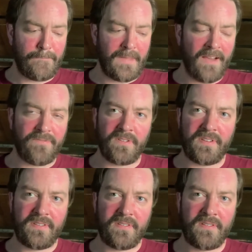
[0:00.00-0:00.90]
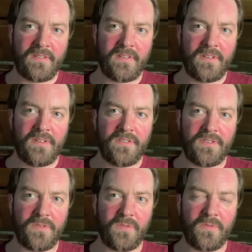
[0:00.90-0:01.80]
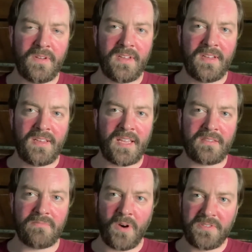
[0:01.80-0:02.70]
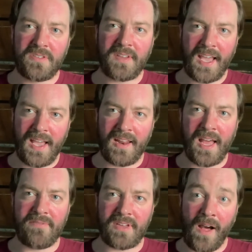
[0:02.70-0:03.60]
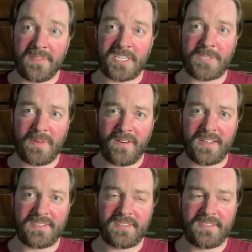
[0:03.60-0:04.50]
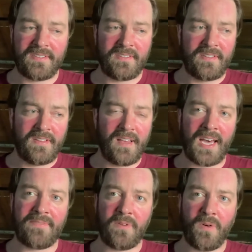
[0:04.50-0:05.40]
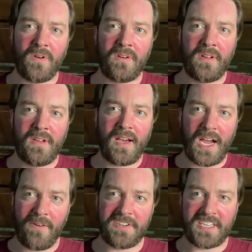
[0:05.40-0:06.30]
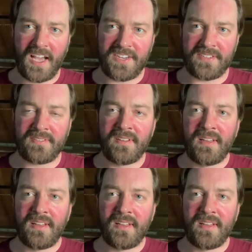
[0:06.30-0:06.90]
effort to get the most you can out of your college experience, out of your higher education.